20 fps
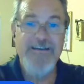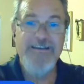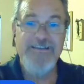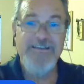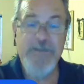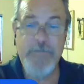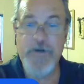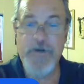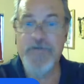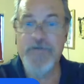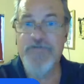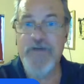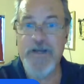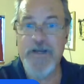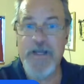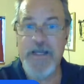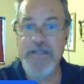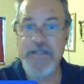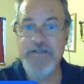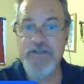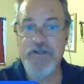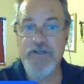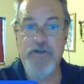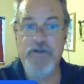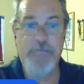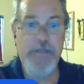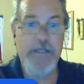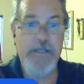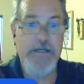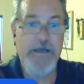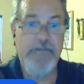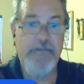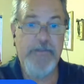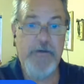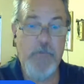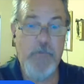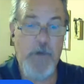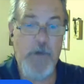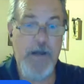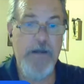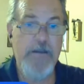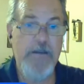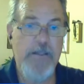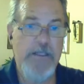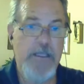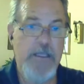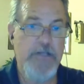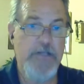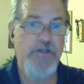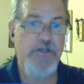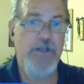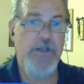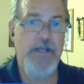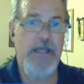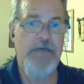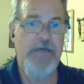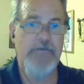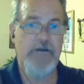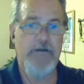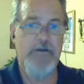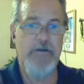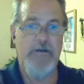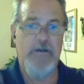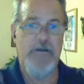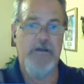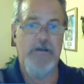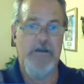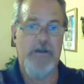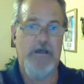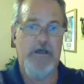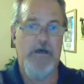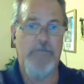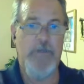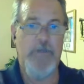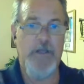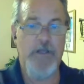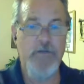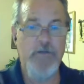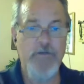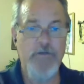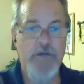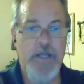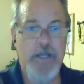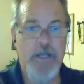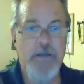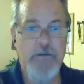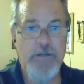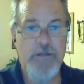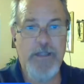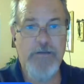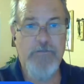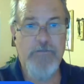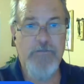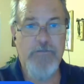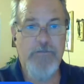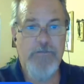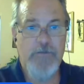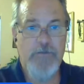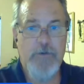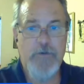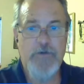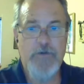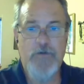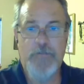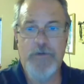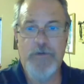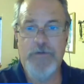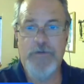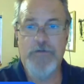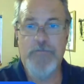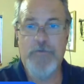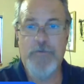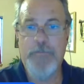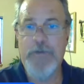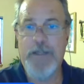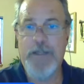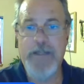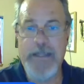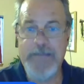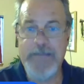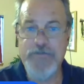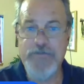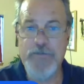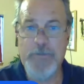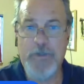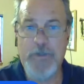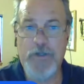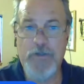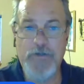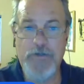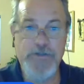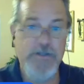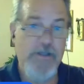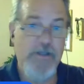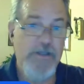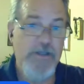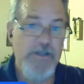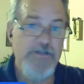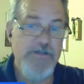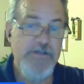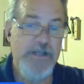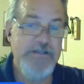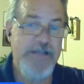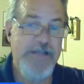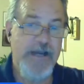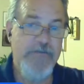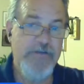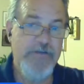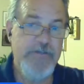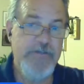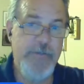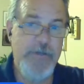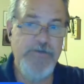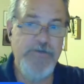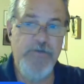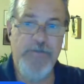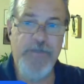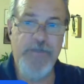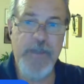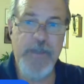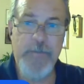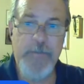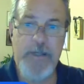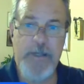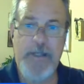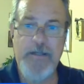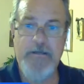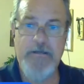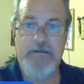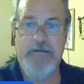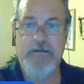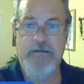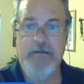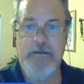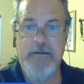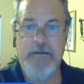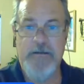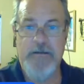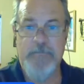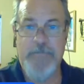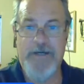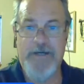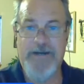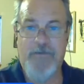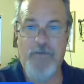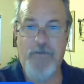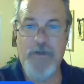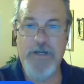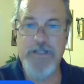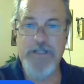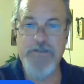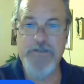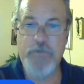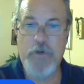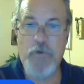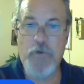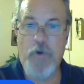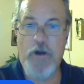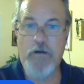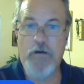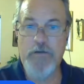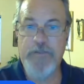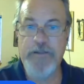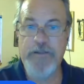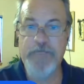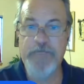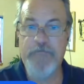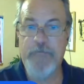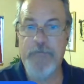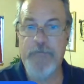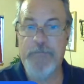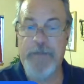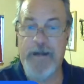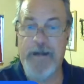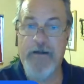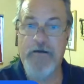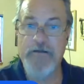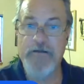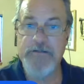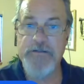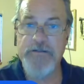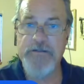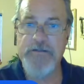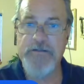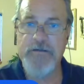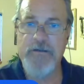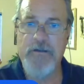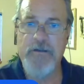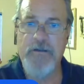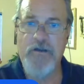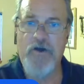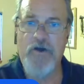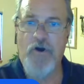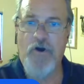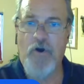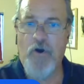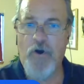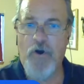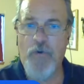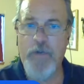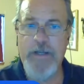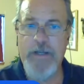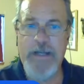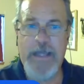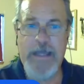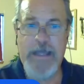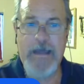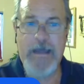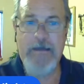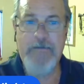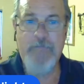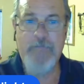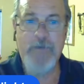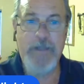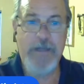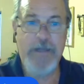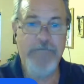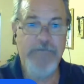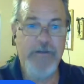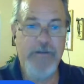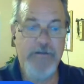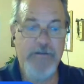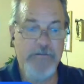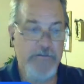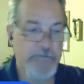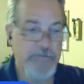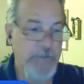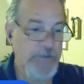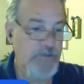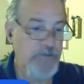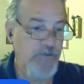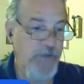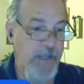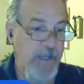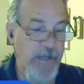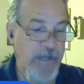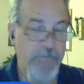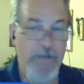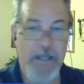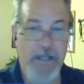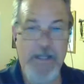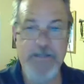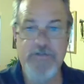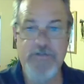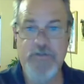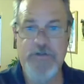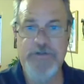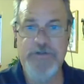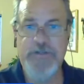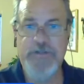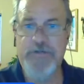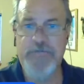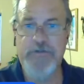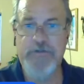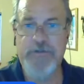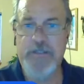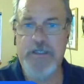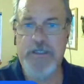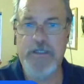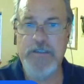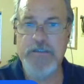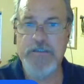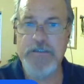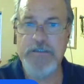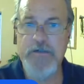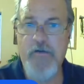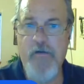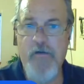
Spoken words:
some of your fun nights could be nothing related to the kids. You could have a balloon night, like we would do. We play games with balloons, so that's kind of a special theme night, but it really doesn't require anything from the parents. Or we have special game nights with different things,